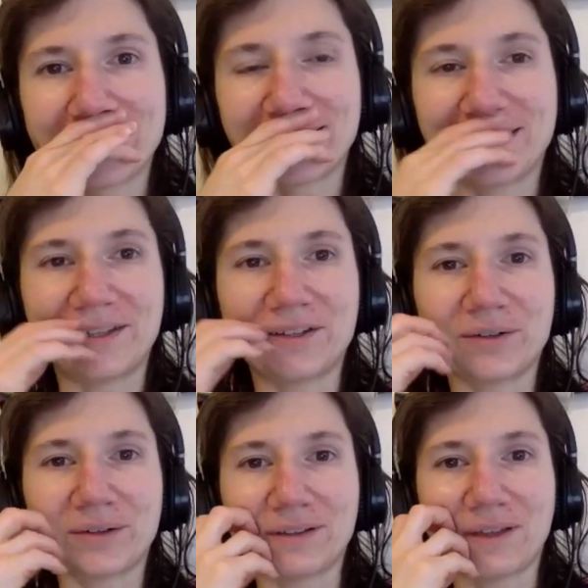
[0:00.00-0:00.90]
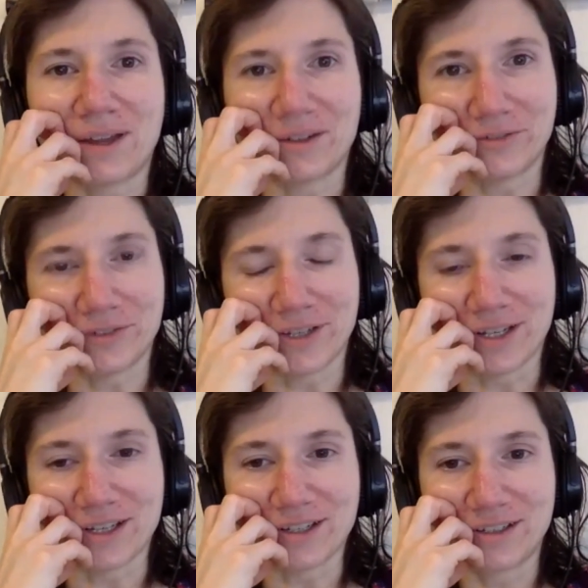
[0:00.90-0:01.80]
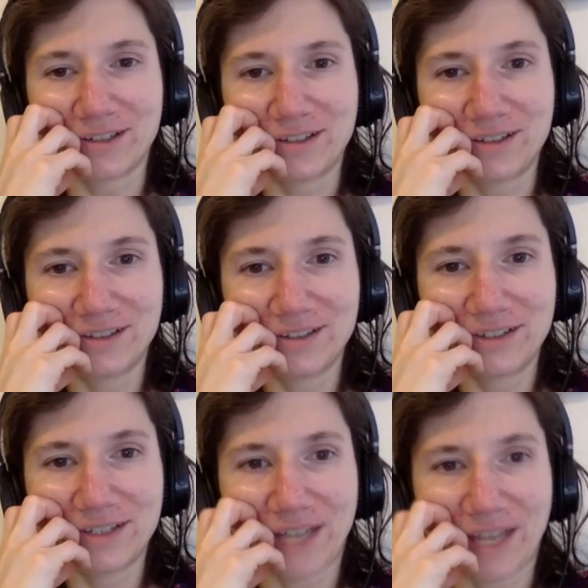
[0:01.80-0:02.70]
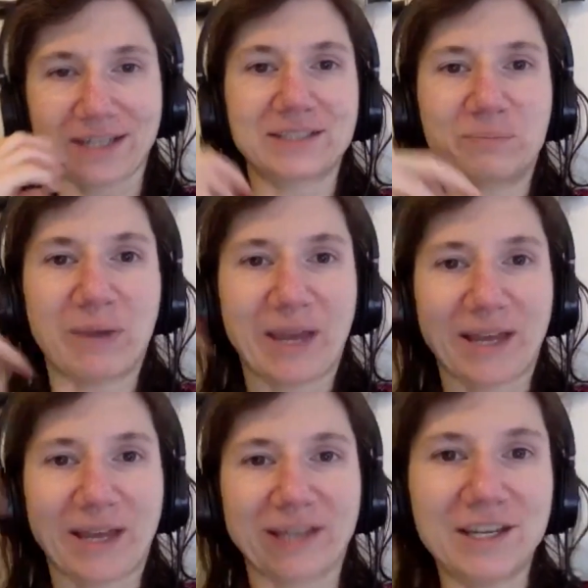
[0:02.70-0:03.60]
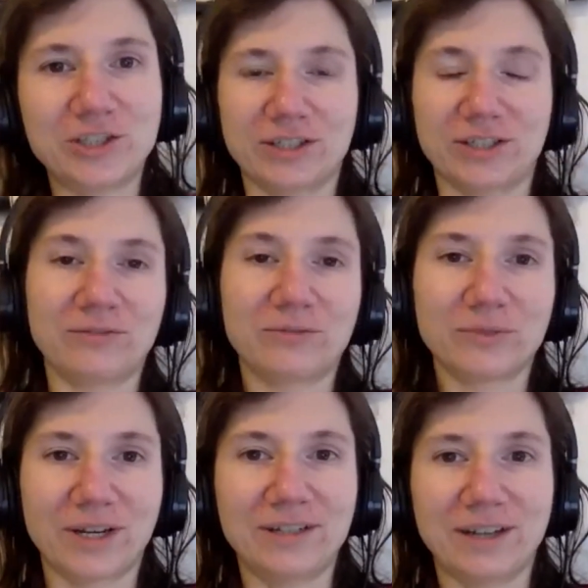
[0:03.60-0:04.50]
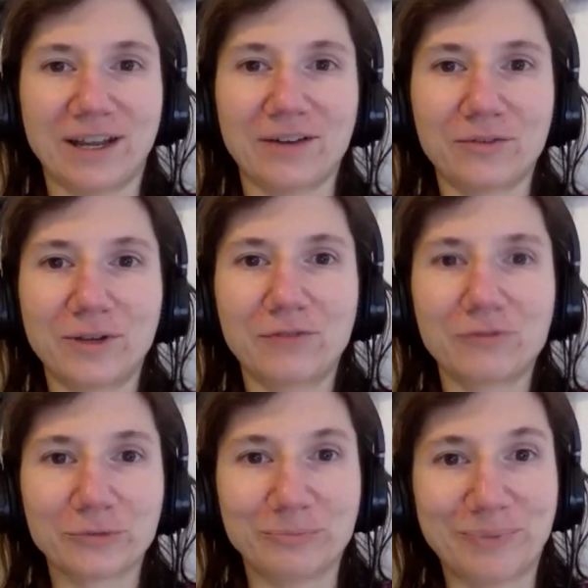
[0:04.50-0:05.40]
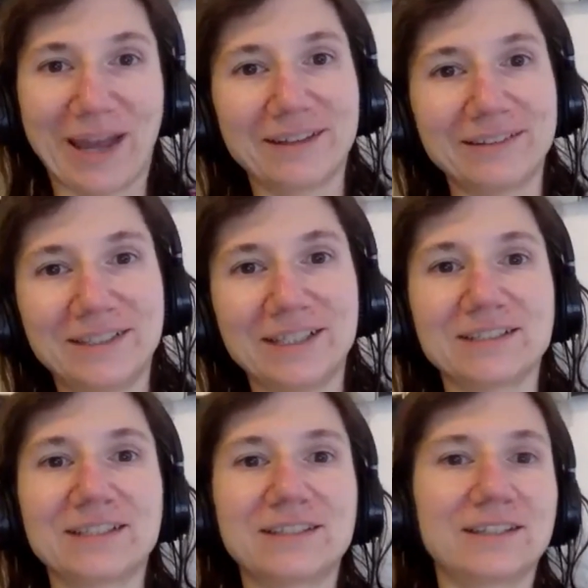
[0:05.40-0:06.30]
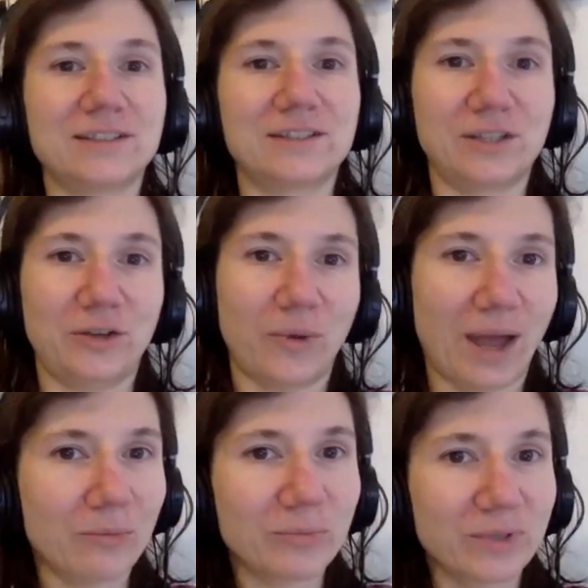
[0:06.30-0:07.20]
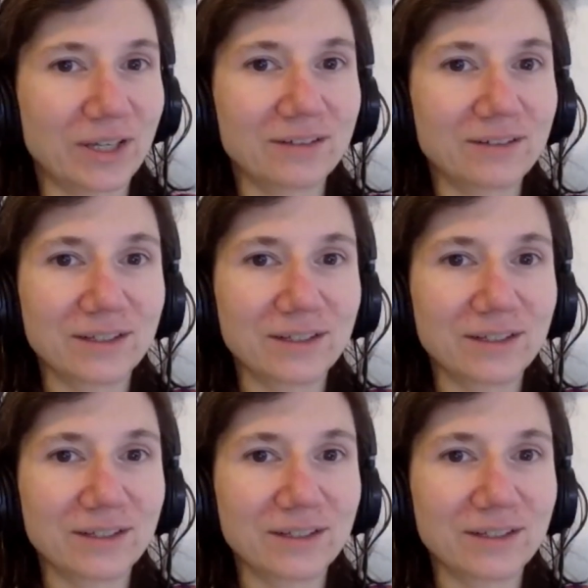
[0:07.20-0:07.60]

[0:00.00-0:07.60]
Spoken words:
I hear a lot of expectation right now for bad things to continue happening.